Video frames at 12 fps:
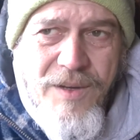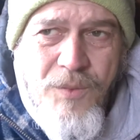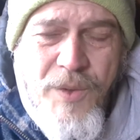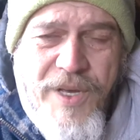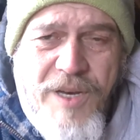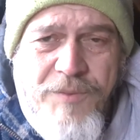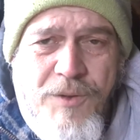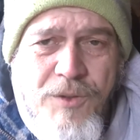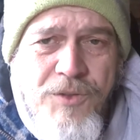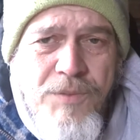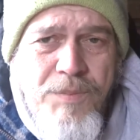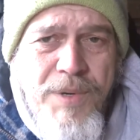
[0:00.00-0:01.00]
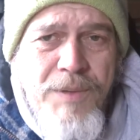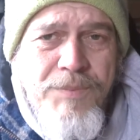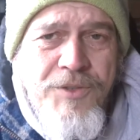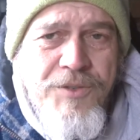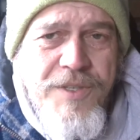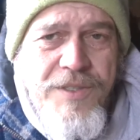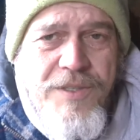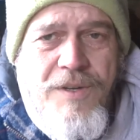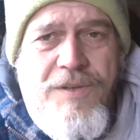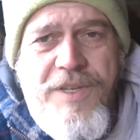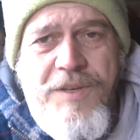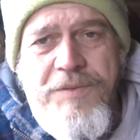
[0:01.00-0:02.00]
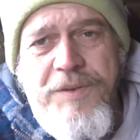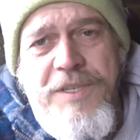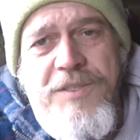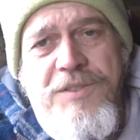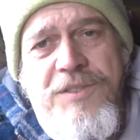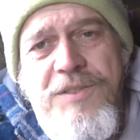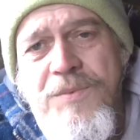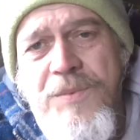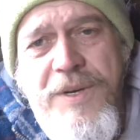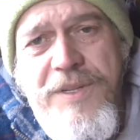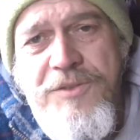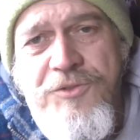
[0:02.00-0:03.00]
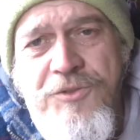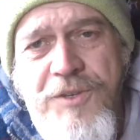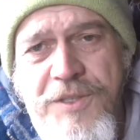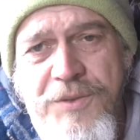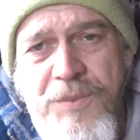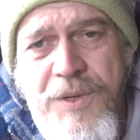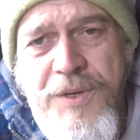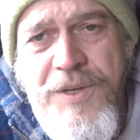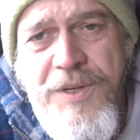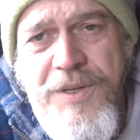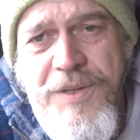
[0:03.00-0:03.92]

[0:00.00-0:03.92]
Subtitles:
We have got some plum trees along that fence where the trees were.